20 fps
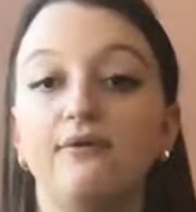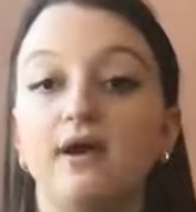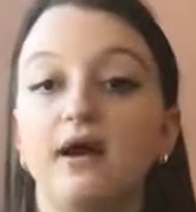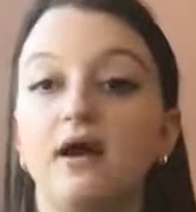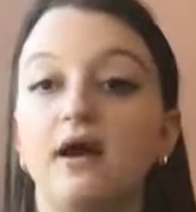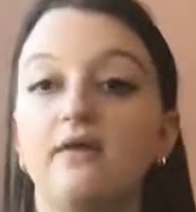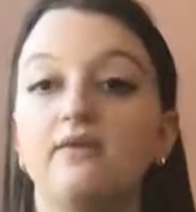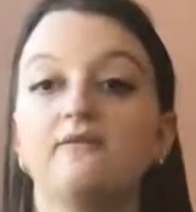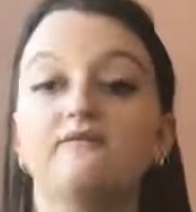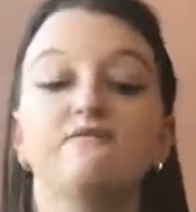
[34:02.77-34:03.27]

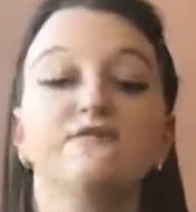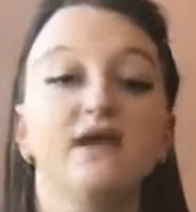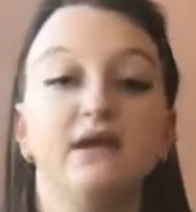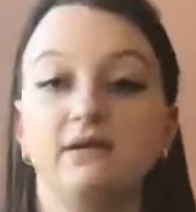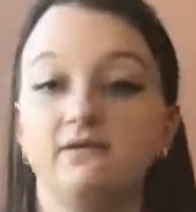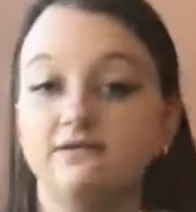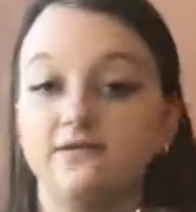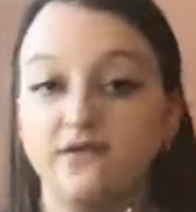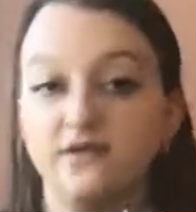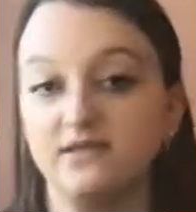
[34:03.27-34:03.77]
on the
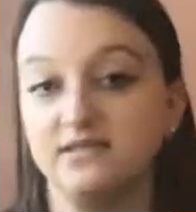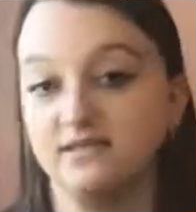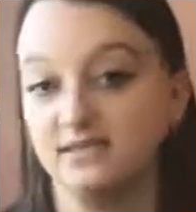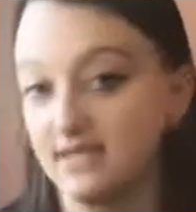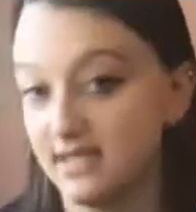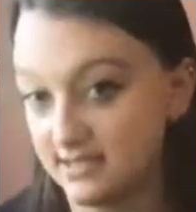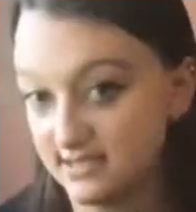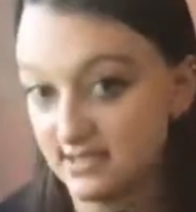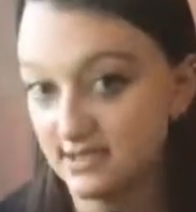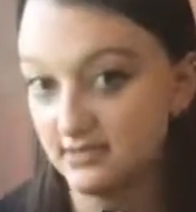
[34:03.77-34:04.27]
very first
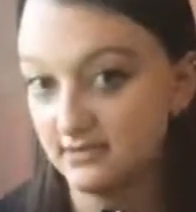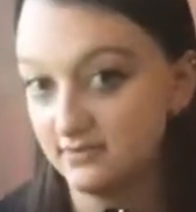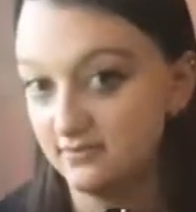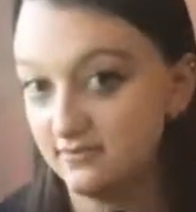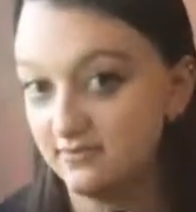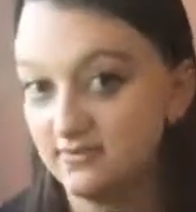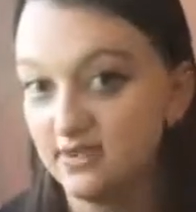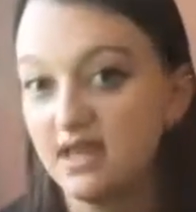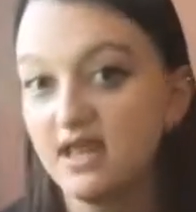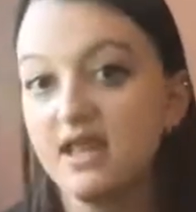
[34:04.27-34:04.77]
lesson.
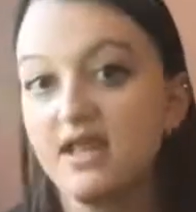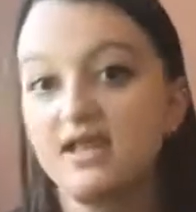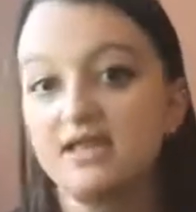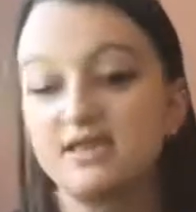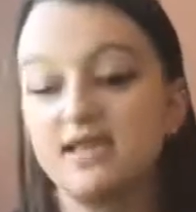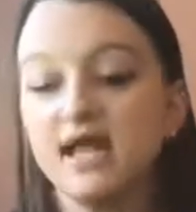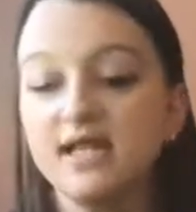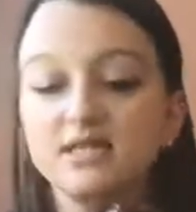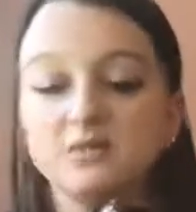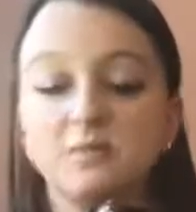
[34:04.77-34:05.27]

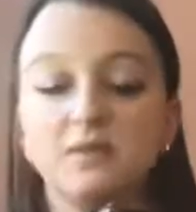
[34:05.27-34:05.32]
That's